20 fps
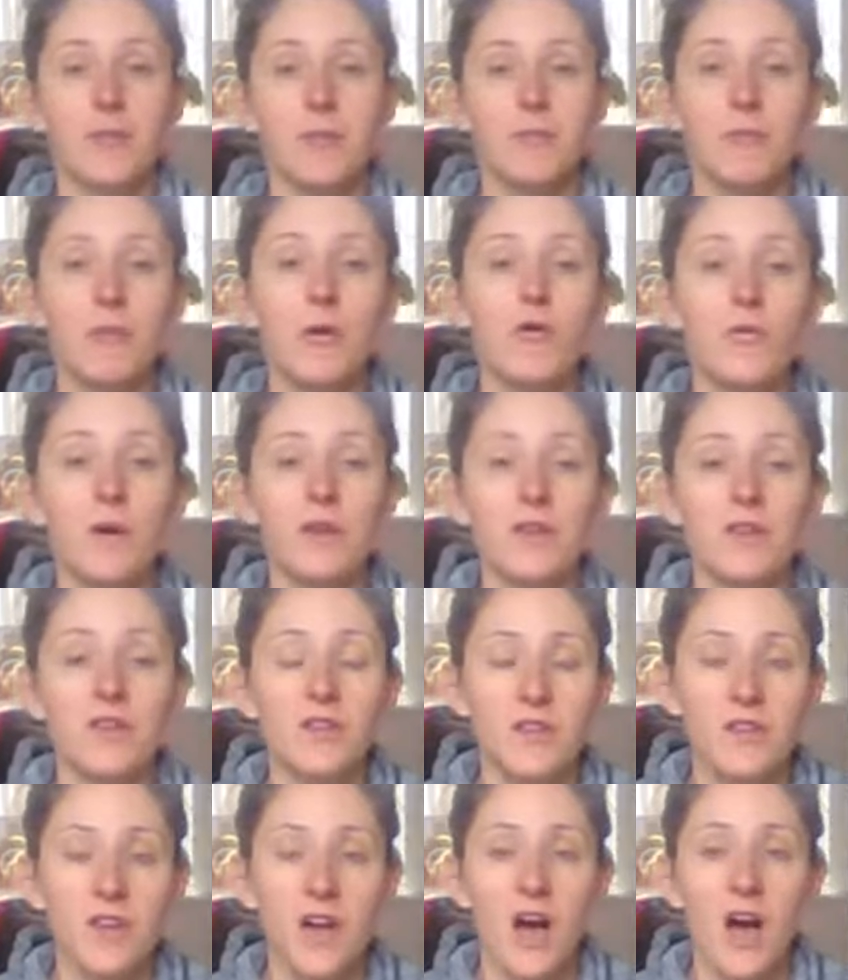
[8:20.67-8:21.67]

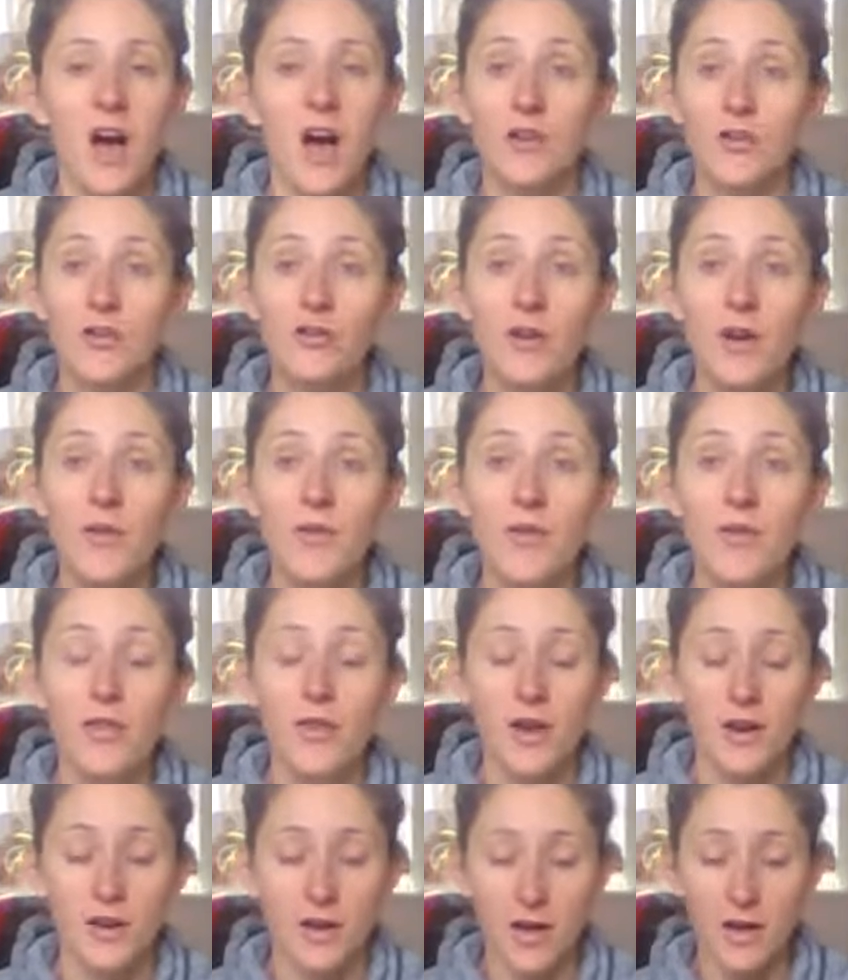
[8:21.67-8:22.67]
movements and strength,
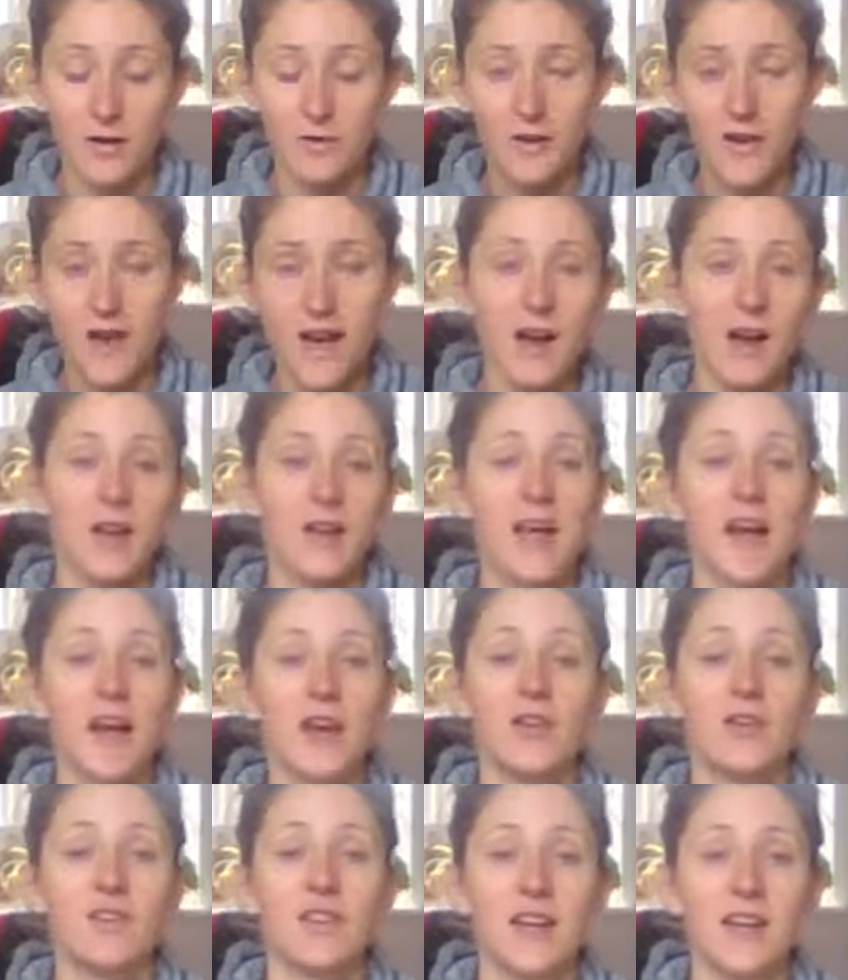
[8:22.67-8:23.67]
and kind of get an
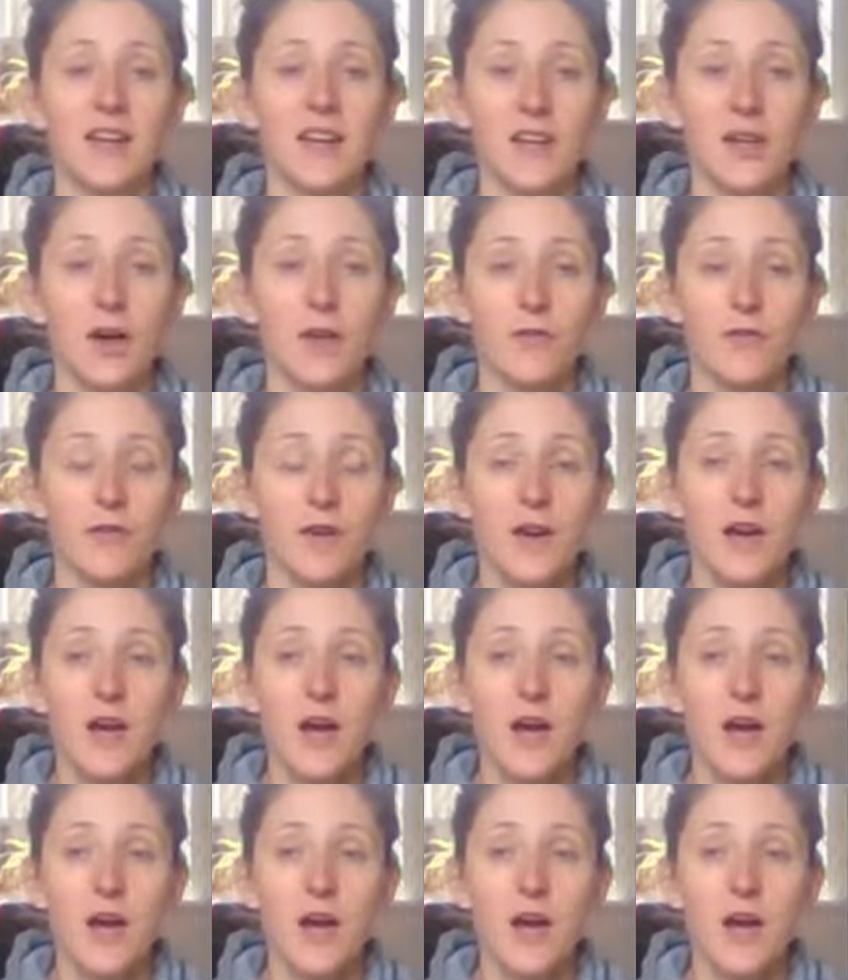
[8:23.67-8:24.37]
understanding of